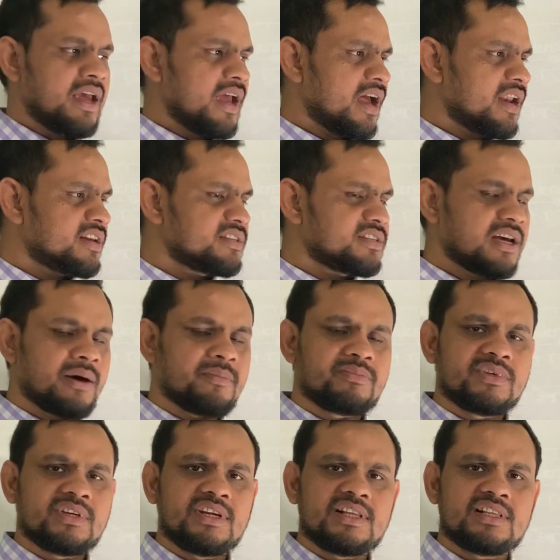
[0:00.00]
And
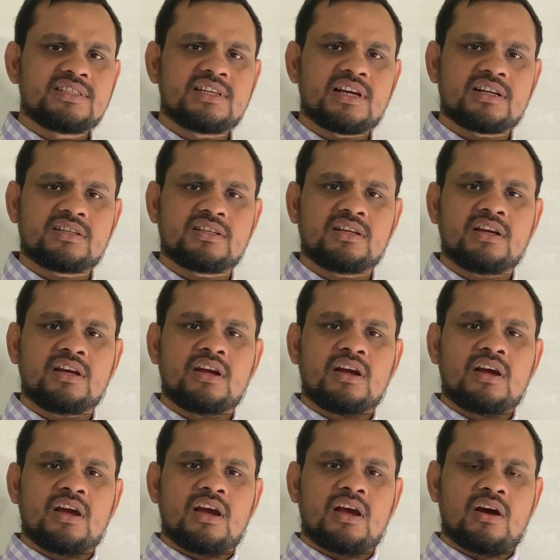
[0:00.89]
something else that
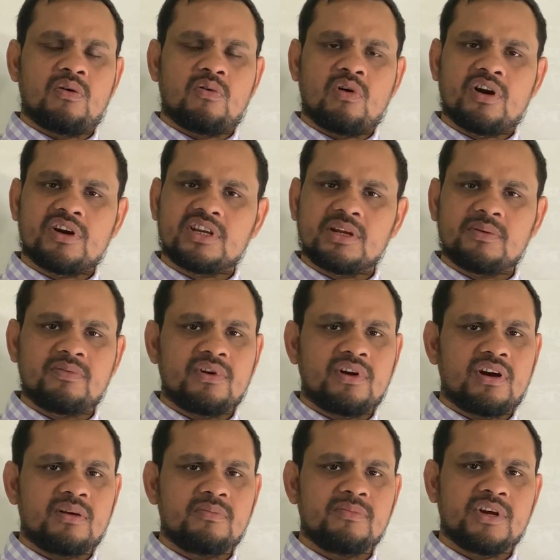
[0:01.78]

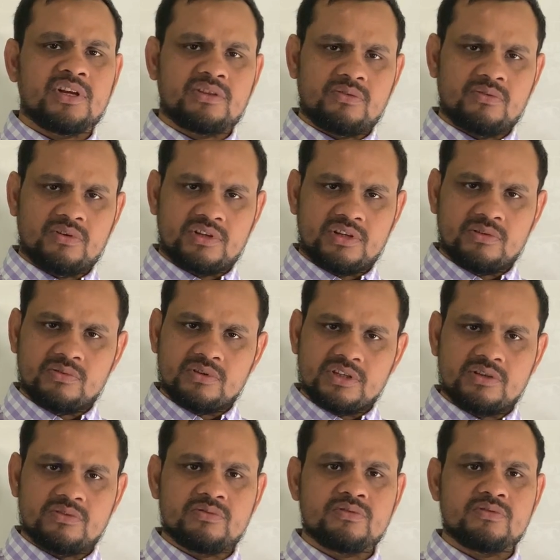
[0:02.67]
whatever method you
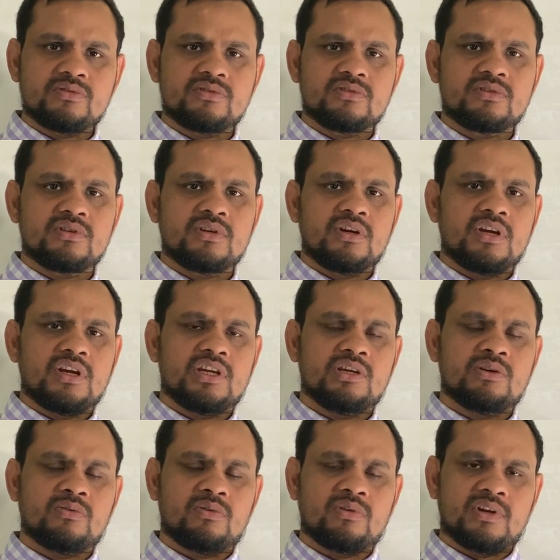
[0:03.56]
use,
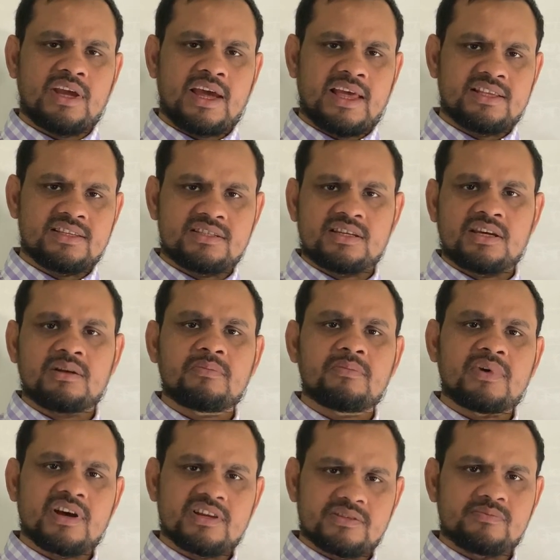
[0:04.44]
your answer
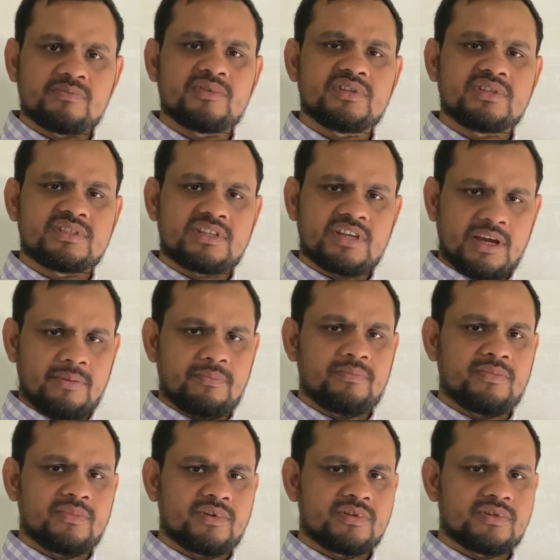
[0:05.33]
must be same.
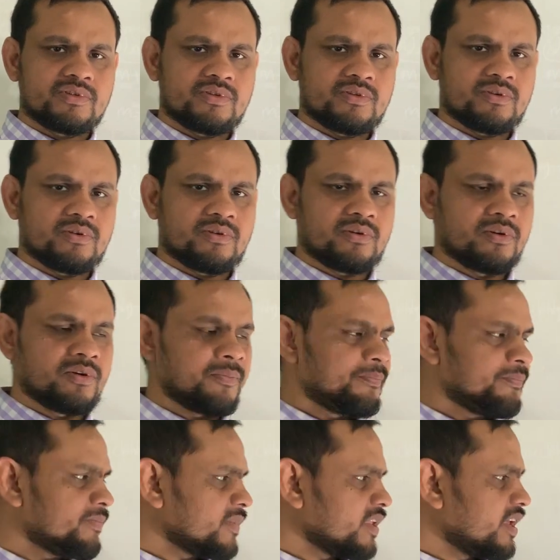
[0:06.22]
So
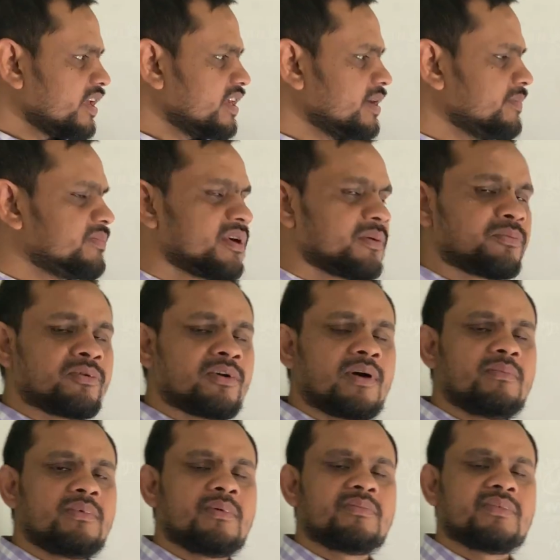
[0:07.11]
if the
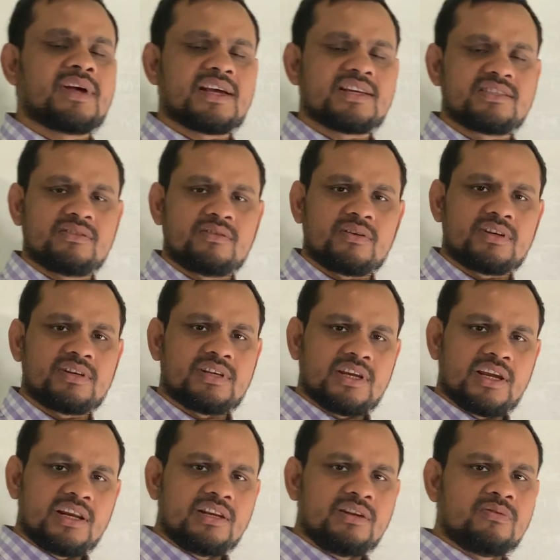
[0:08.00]
problem does not
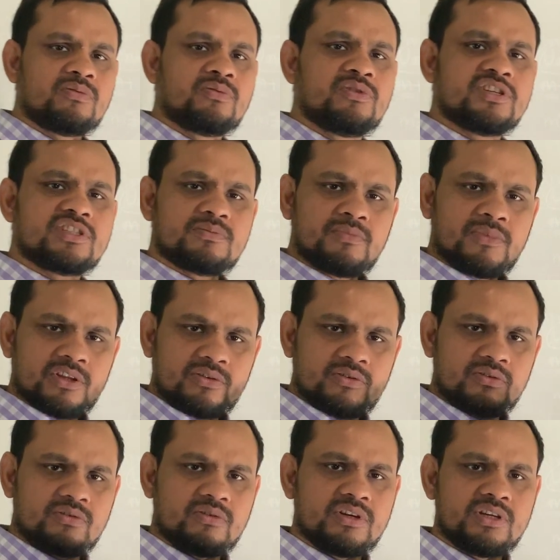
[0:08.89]
tell you which
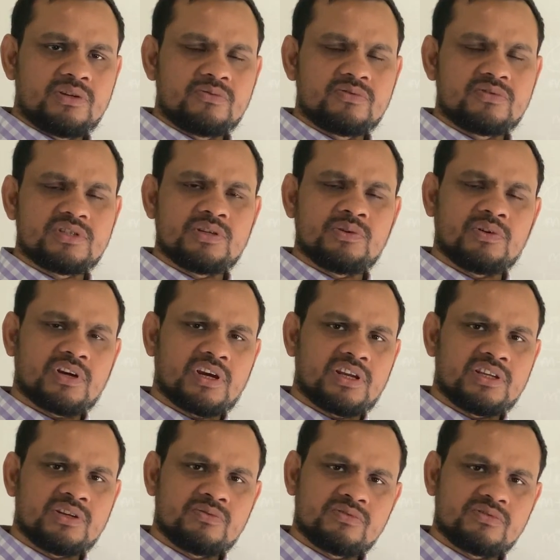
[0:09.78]
method to use, you can
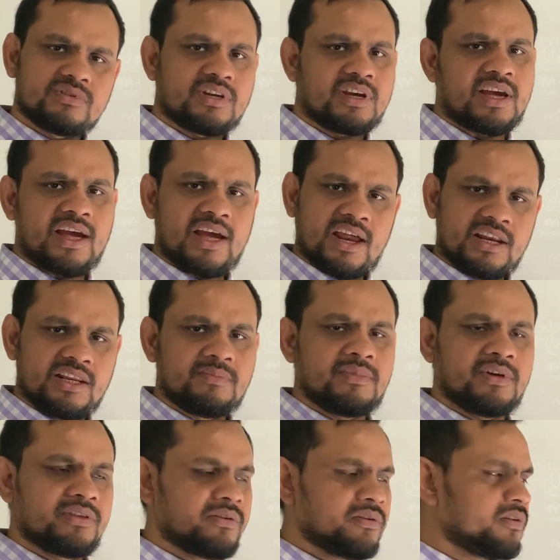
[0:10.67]
use any
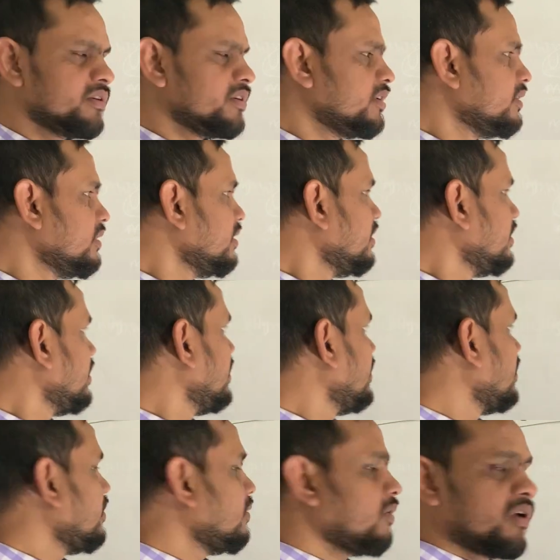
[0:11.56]
method
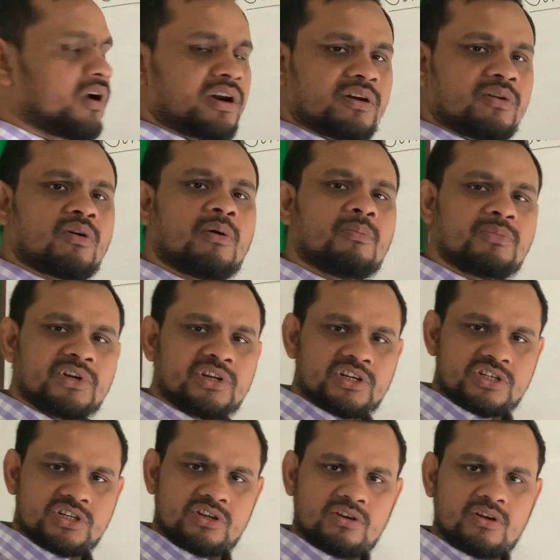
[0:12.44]
or
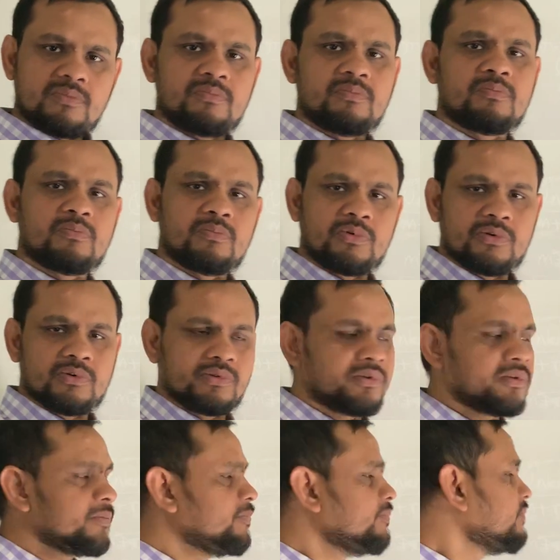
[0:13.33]
combination of both.